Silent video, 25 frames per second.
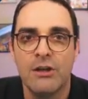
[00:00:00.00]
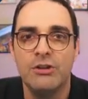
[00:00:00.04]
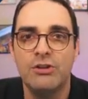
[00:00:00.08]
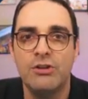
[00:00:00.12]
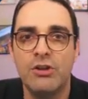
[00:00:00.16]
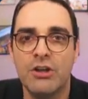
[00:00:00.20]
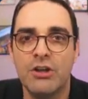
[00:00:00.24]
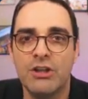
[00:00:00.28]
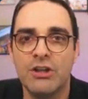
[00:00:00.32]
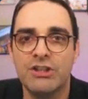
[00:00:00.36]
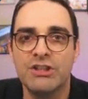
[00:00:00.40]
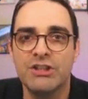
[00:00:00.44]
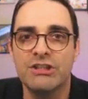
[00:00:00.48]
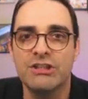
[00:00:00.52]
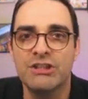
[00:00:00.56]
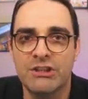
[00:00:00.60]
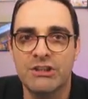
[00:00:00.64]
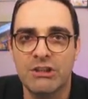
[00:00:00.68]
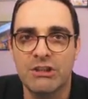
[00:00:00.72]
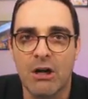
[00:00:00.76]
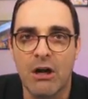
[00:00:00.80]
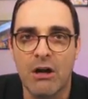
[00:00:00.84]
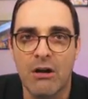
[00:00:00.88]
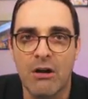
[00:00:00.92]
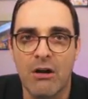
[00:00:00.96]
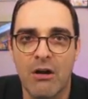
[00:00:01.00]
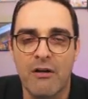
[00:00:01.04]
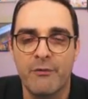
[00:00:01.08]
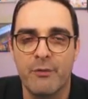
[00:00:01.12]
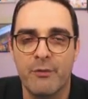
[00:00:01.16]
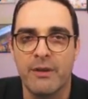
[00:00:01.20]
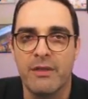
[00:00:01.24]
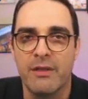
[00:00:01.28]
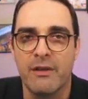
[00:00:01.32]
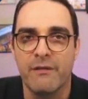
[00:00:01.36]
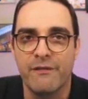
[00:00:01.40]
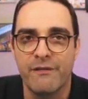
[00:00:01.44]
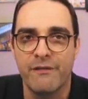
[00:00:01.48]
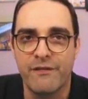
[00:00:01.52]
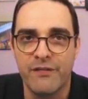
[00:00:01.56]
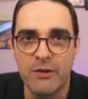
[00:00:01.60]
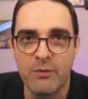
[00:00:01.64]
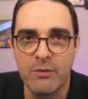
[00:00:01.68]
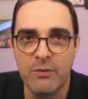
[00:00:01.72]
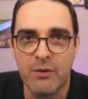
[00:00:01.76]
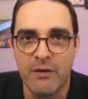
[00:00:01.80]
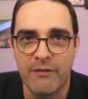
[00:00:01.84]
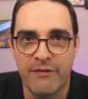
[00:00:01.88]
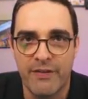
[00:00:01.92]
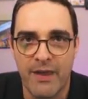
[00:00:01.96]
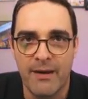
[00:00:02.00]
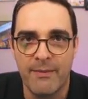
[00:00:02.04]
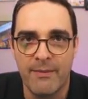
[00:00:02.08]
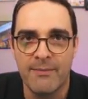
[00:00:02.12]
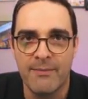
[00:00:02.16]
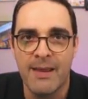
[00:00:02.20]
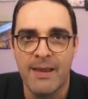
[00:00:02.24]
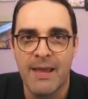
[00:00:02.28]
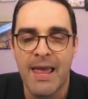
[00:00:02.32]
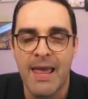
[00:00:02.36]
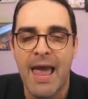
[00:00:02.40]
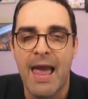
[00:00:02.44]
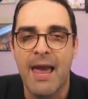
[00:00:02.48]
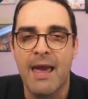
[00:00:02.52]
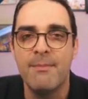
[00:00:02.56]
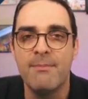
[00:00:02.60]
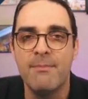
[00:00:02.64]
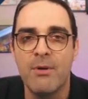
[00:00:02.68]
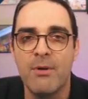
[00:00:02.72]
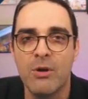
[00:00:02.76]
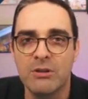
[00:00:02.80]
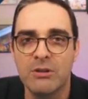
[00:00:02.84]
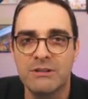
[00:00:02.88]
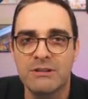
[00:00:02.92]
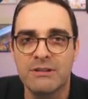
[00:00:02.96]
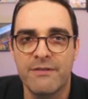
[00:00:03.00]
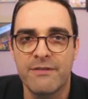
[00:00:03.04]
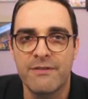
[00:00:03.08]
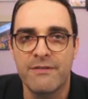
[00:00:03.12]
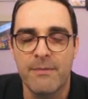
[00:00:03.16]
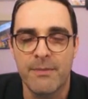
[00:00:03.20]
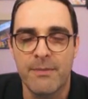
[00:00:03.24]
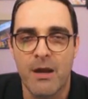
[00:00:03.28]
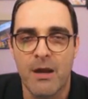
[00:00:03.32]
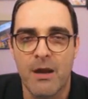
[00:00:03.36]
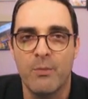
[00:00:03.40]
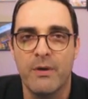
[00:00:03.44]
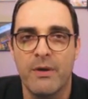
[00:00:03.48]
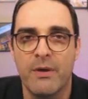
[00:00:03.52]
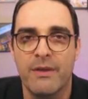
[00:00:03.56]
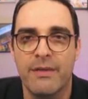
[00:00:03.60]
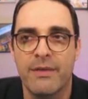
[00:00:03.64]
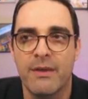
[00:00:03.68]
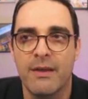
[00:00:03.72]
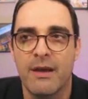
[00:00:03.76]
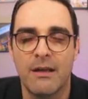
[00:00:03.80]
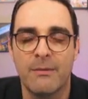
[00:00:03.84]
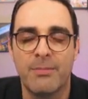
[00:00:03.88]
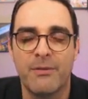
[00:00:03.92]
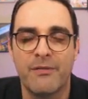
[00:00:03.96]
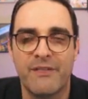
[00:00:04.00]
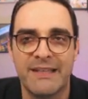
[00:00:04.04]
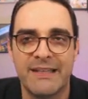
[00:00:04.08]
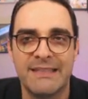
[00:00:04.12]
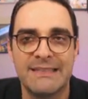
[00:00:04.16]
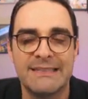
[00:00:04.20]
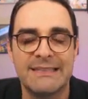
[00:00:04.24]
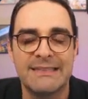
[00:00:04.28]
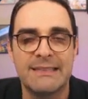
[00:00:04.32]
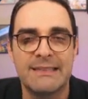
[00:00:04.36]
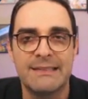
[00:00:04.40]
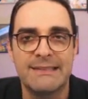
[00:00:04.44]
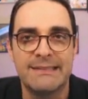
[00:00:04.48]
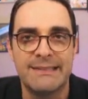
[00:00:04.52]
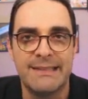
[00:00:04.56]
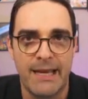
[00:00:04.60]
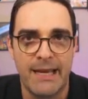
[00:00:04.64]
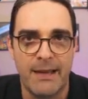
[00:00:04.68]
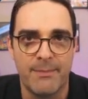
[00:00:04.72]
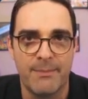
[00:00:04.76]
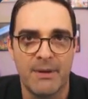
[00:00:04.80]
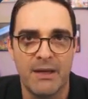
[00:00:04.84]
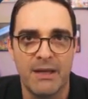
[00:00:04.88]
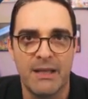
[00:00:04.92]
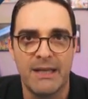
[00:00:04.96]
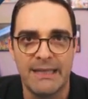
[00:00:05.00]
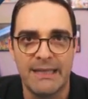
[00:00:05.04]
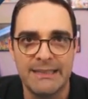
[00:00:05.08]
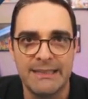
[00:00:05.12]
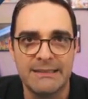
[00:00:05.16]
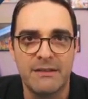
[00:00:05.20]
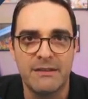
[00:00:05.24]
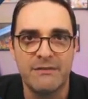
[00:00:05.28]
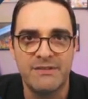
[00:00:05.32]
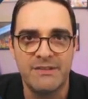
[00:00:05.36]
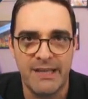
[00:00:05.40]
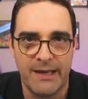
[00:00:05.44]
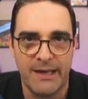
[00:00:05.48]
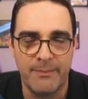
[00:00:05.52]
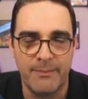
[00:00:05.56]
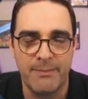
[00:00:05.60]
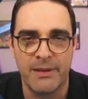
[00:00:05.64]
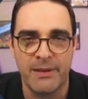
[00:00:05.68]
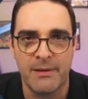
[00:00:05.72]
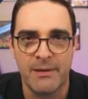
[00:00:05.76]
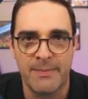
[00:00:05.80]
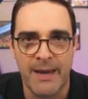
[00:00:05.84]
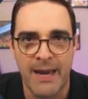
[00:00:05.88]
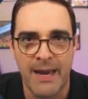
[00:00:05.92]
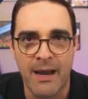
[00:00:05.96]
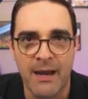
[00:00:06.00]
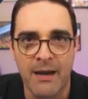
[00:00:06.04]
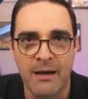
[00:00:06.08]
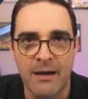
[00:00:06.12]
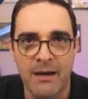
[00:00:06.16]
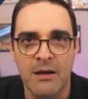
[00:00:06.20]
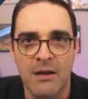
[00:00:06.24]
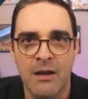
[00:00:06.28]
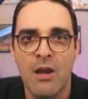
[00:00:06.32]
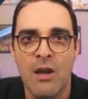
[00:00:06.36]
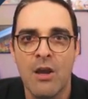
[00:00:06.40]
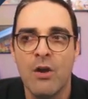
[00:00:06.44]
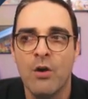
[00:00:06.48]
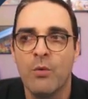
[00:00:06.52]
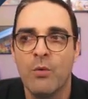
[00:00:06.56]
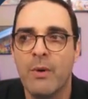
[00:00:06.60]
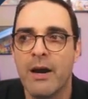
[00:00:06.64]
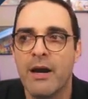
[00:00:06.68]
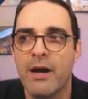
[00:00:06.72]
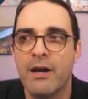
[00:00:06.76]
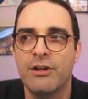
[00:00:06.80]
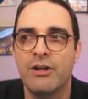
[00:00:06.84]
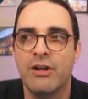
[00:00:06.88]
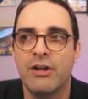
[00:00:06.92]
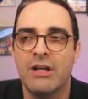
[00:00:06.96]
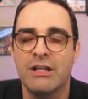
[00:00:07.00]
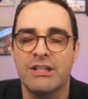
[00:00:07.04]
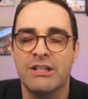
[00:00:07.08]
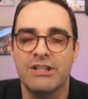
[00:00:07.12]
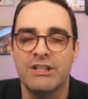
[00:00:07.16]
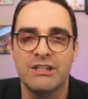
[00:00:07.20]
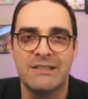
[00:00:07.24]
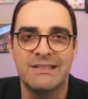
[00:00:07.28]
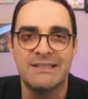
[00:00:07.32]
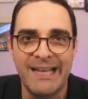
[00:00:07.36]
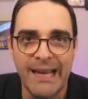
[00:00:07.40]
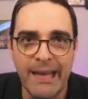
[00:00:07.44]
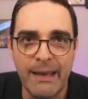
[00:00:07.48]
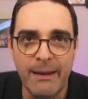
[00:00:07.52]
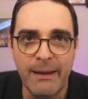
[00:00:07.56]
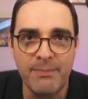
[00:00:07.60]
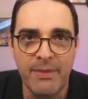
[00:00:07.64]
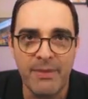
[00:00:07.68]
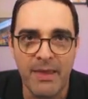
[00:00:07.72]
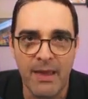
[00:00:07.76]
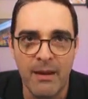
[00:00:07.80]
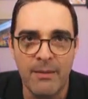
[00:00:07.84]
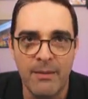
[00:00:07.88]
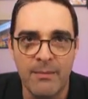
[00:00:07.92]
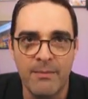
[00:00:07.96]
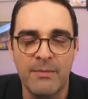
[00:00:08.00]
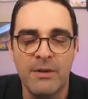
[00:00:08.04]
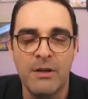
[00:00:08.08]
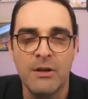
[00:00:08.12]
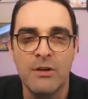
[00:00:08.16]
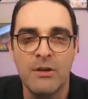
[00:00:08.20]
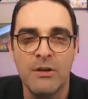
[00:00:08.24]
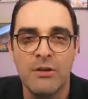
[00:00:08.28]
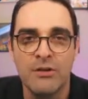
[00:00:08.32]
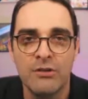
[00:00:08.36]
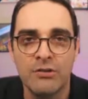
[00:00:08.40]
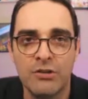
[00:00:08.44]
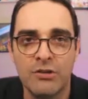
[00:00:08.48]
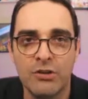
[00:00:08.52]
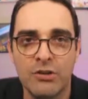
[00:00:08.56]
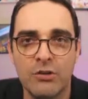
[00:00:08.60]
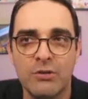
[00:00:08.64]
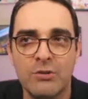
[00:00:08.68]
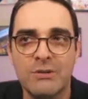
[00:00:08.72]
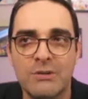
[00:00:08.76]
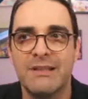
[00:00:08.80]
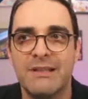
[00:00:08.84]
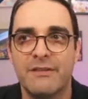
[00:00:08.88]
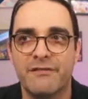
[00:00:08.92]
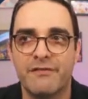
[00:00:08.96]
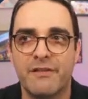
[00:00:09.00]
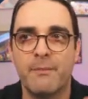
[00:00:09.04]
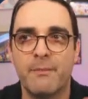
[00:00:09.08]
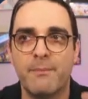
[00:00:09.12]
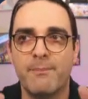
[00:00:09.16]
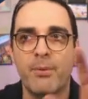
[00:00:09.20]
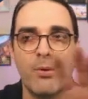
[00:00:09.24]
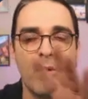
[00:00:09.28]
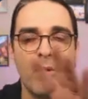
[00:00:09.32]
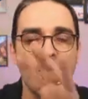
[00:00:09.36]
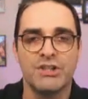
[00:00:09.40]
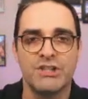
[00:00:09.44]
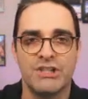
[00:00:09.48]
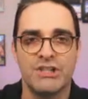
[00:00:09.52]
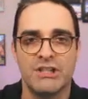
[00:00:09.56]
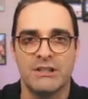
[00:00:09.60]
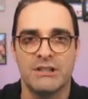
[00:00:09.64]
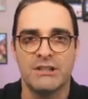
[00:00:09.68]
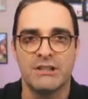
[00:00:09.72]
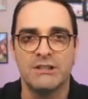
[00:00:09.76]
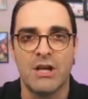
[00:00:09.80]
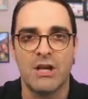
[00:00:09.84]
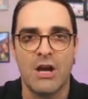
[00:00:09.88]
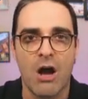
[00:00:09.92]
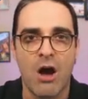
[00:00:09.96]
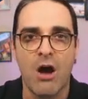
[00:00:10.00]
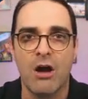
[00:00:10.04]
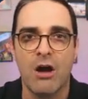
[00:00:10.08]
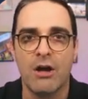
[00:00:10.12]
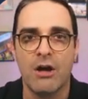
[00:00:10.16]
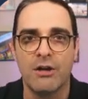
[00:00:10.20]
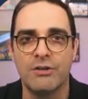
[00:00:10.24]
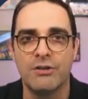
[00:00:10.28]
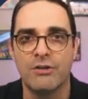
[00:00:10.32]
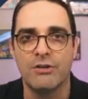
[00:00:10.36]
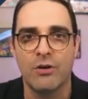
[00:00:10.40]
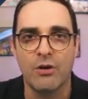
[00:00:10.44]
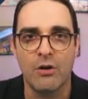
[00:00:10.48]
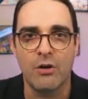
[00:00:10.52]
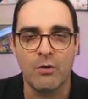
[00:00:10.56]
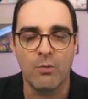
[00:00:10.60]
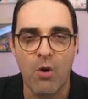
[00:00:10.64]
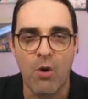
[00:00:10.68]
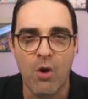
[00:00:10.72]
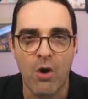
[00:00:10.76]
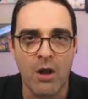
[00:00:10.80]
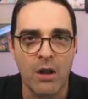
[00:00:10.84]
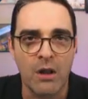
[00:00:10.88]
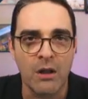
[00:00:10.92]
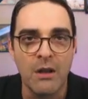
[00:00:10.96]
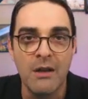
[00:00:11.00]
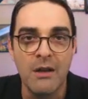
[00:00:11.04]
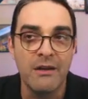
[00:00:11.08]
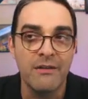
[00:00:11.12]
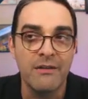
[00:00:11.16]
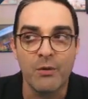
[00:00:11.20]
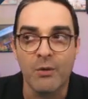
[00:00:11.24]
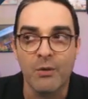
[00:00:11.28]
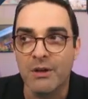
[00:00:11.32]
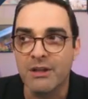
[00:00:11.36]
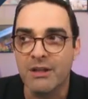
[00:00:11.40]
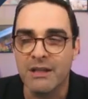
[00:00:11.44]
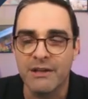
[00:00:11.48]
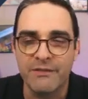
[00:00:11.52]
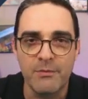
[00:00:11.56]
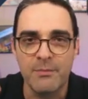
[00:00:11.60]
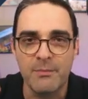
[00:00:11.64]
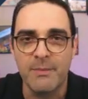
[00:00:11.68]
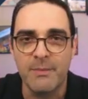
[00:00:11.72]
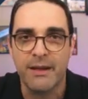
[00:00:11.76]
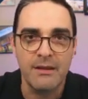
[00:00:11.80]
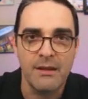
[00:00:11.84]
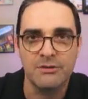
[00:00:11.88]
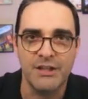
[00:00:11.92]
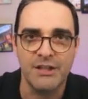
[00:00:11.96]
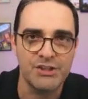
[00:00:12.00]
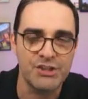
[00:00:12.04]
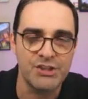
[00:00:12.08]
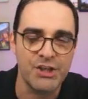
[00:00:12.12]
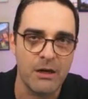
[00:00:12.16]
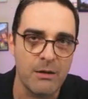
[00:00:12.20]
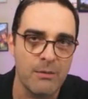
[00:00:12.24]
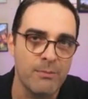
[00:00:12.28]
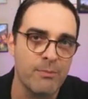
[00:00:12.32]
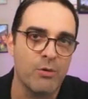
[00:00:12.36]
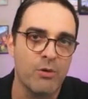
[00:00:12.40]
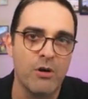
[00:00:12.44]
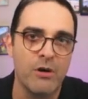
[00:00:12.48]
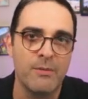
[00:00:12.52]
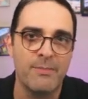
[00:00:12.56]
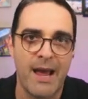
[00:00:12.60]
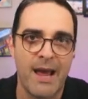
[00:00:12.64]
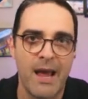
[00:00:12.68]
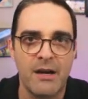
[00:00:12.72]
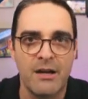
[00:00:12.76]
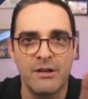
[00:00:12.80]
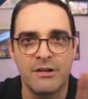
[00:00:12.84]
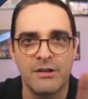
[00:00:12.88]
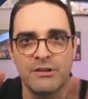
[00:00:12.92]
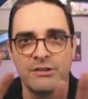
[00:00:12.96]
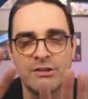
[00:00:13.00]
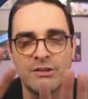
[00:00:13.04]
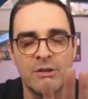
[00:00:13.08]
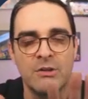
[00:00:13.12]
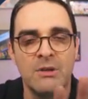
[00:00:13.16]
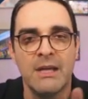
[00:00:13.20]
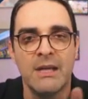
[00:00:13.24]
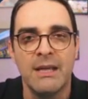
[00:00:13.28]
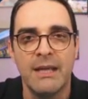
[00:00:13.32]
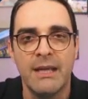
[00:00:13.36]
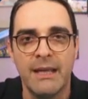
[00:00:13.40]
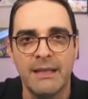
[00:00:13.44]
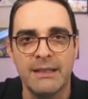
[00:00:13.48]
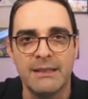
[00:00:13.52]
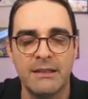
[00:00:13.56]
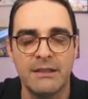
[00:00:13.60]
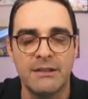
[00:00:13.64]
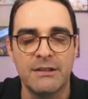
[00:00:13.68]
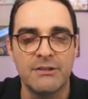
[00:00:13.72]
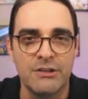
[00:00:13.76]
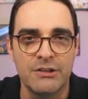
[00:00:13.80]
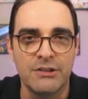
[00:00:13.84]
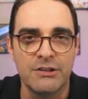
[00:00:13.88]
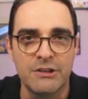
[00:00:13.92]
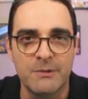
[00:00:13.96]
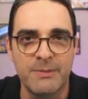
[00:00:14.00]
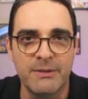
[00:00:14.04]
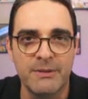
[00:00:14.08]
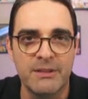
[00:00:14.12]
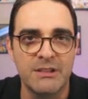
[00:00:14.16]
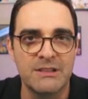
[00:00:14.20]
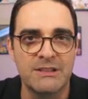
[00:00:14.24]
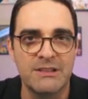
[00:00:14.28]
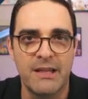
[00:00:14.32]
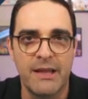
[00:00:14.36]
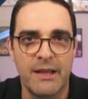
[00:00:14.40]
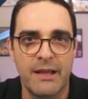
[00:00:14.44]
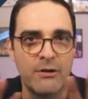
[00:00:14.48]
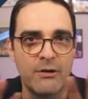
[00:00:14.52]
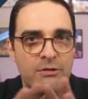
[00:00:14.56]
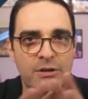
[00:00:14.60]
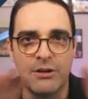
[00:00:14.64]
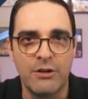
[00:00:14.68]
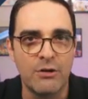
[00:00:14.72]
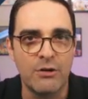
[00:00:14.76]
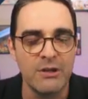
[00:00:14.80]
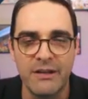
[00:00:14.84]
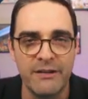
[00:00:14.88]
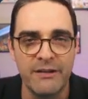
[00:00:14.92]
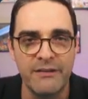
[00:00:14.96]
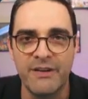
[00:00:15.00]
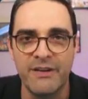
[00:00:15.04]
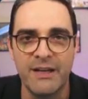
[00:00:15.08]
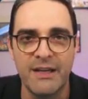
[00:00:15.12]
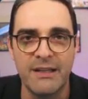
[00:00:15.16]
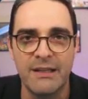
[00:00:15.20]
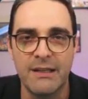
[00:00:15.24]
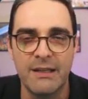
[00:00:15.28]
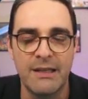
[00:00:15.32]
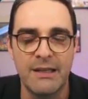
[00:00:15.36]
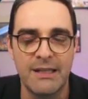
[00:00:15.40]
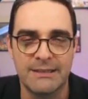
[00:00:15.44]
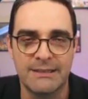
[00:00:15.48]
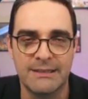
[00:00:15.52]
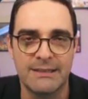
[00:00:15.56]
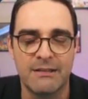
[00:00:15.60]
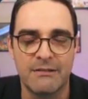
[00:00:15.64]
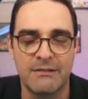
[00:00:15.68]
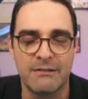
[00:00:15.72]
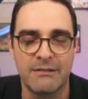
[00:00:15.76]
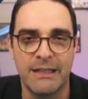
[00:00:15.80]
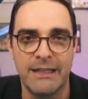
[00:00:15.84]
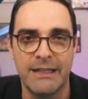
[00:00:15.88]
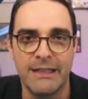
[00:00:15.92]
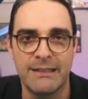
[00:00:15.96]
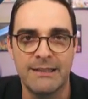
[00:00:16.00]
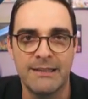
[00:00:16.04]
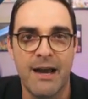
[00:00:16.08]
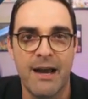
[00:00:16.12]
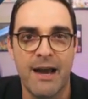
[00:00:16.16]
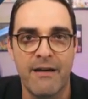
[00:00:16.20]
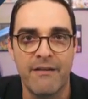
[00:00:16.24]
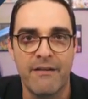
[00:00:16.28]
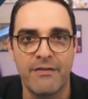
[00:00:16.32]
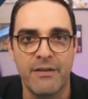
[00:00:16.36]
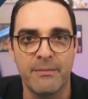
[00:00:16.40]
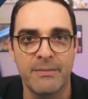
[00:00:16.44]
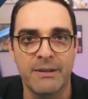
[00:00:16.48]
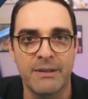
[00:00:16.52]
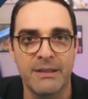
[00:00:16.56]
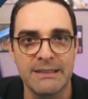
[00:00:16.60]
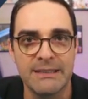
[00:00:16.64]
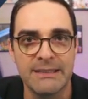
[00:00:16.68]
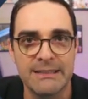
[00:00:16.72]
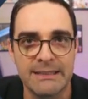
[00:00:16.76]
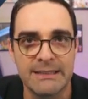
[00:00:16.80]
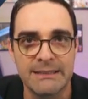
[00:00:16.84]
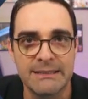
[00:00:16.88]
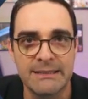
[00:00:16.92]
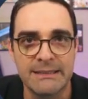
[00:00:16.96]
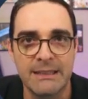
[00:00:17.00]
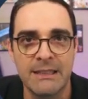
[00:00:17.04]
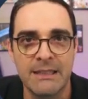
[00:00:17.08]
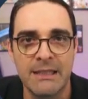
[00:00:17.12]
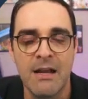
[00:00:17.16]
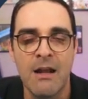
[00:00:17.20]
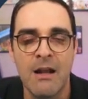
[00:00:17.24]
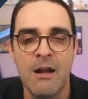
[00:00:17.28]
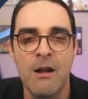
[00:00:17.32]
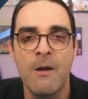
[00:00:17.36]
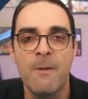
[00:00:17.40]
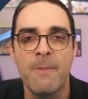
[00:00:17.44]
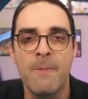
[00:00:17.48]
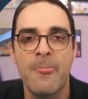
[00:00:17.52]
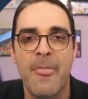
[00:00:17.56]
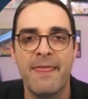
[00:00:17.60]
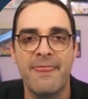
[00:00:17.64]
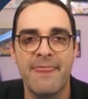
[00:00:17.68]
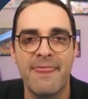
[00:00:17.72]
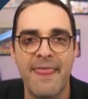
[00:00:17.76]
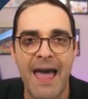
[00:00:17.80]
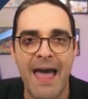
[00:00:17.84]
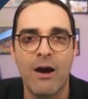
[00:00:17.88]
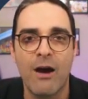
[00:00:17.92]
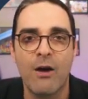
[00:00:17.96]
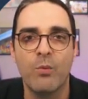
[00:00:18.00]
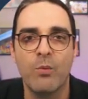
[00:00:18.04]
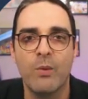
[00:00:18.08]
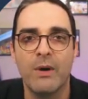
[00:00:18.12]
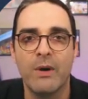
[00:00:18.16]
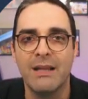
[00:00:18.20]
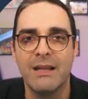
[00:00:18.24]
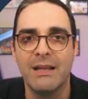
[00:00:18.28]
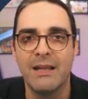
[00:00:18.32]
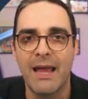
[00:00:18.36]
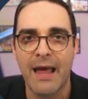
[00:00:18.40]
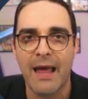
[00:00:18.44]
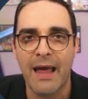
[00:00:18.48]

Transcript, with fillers: You could just start off with a few of them, and most of them come with double face tape, adhesive tape on the back, where you could just tape them to different portions on your wall. If you want, you could even make like a checkerboard pattern so it's interspersed. They don't, you don't even necessarily need to have them consistent, and that will